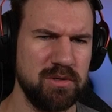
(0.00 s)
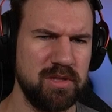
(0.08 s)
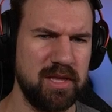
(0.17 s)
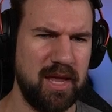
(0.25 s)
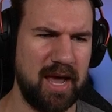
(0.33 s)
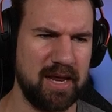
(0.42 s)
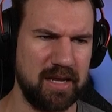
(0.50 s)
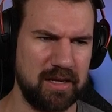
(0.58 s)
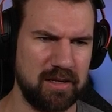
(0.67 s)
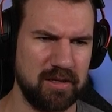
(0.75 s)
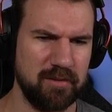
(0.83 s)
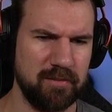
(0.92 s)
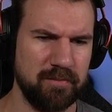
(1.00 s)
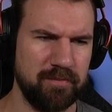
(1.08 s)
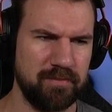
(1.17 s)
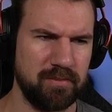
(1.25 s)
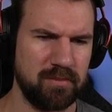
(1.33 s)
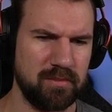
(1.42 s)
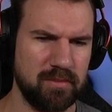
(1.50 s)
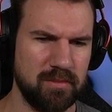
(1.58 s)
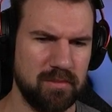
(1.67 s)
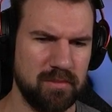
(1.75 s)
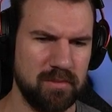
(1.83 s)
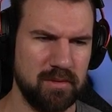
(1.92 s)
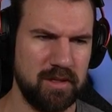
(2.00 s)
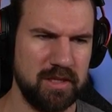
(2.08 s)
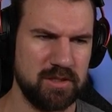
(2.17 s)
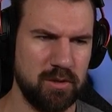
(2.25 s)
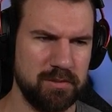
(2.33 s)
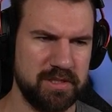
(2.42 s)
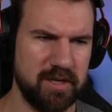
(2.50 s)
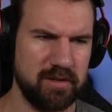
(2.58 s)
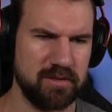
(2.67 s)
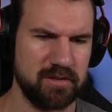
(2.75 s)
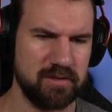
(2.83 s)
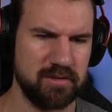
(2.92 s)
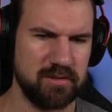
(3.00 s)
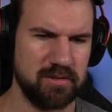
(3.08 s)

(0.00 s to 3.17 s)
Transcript: go to the attic. Let's go upstairs.